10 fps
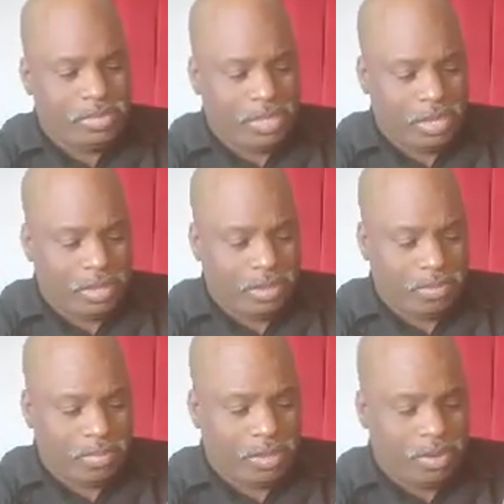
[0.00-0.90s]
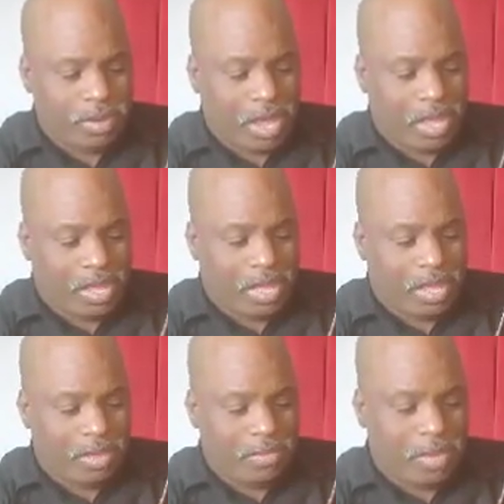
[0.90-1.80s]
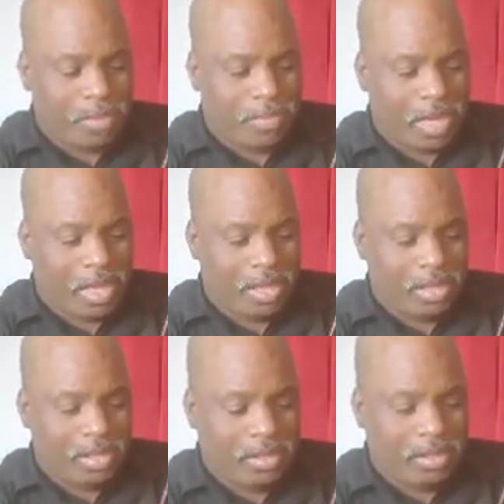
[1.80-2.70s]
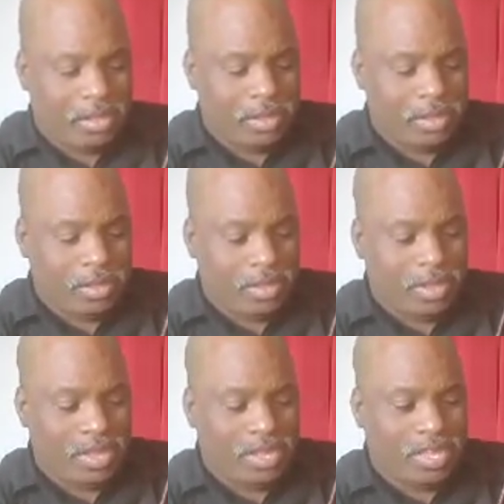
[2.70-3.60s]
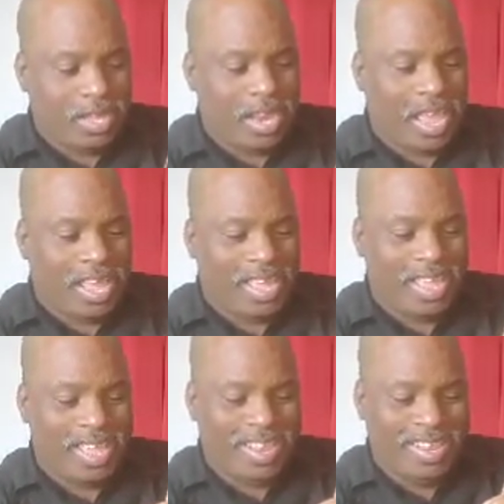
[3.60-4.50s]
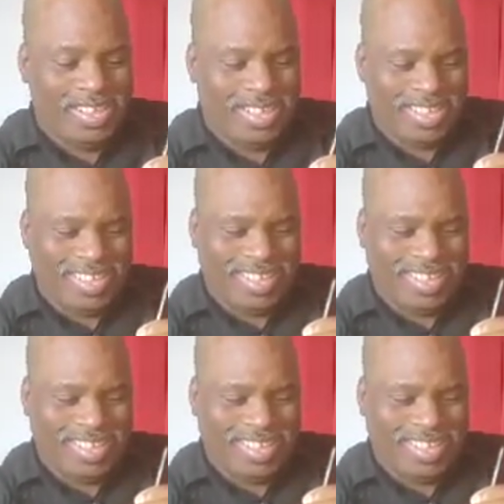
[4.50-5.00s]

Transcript: Let me see. Let me do that again. My bad. Let me get that again.